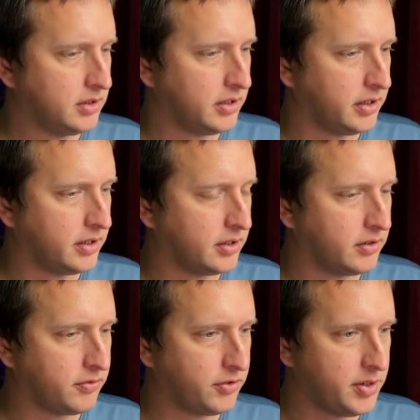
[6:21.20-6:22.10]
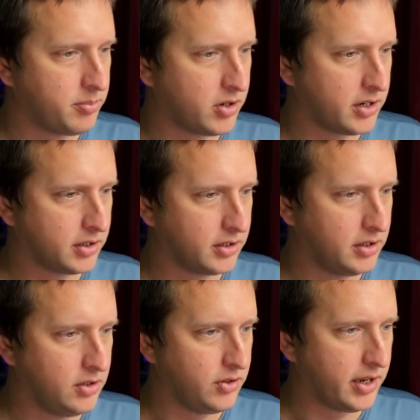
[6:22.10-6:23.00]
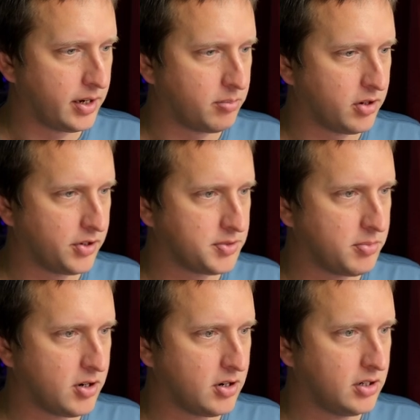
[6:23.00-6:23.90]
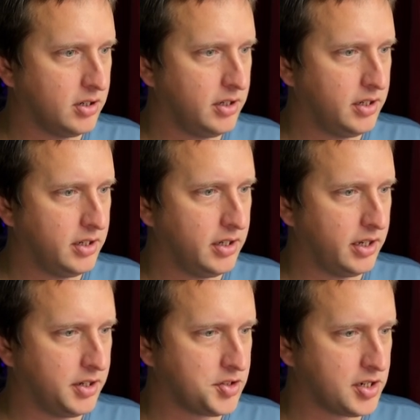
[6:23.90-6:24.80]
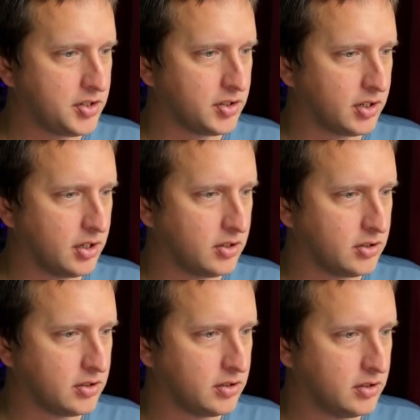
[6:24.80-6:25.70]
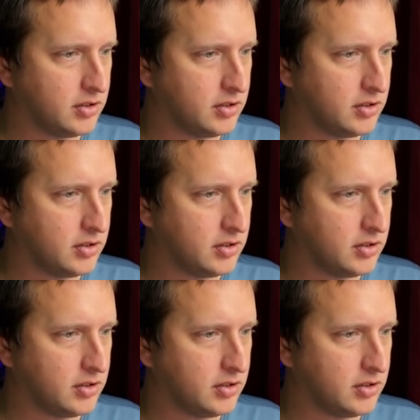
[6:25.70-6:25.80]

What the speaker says: And for your product, you can add a progress bar and change the color